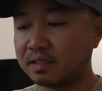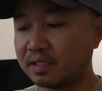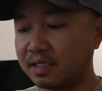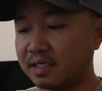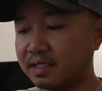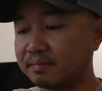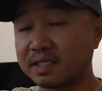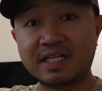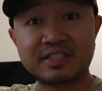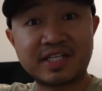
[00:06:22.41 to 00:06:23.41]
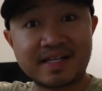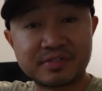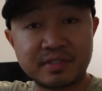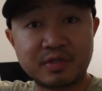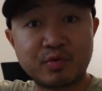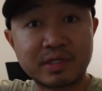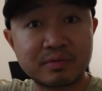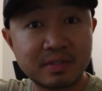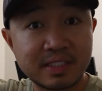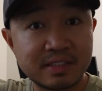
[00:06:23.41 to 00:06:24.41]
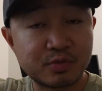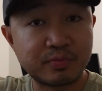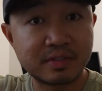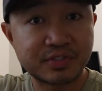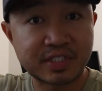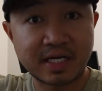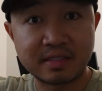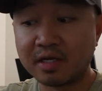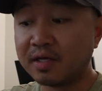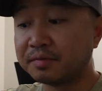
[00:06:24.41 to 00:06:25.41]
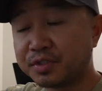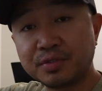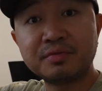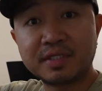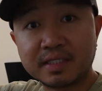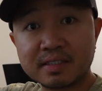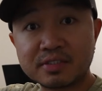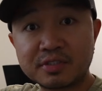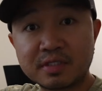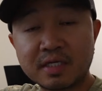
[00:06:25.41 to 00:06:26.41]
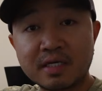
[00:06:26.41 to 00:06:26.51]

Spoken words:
I am gonna attach the quick release wheel side to this,